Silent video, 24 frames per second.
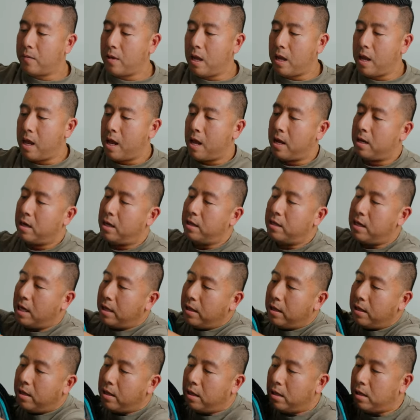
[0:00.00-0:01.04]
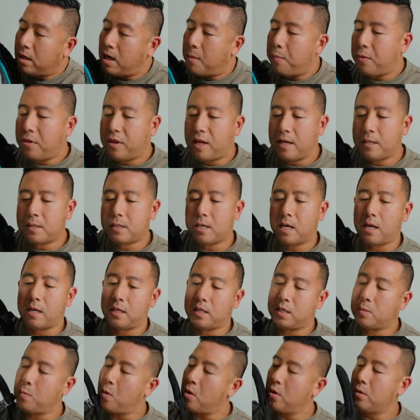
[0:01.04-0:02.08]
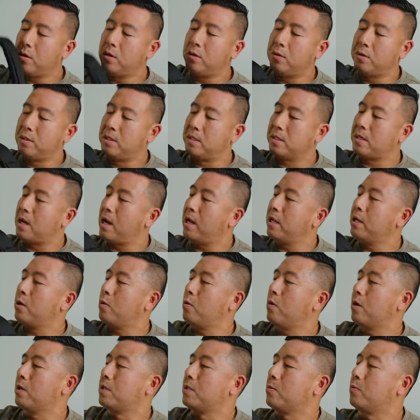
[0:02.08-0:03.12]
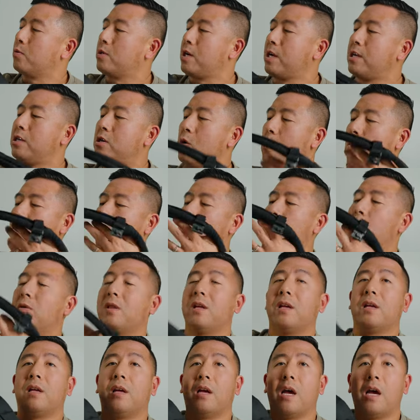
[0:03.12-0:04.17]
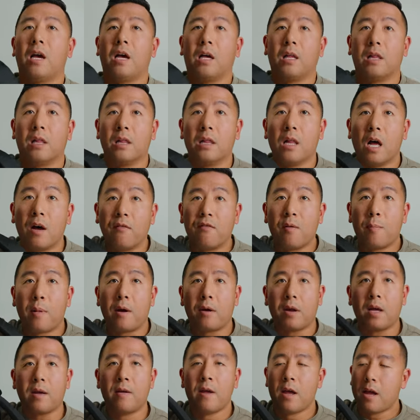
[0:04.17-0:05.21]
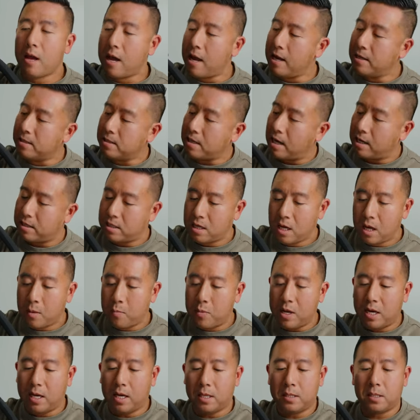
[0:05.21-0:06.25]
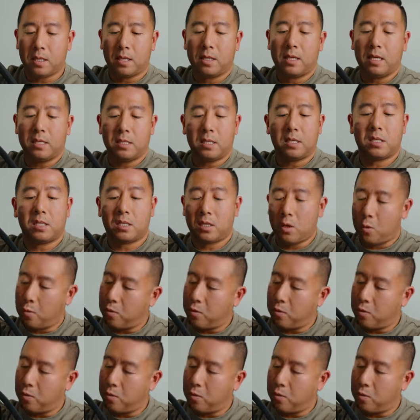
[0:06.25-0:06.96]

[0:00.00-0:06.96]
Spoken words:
And the other couple things, that small little design quirks, which I don't really love about it, is that because this is so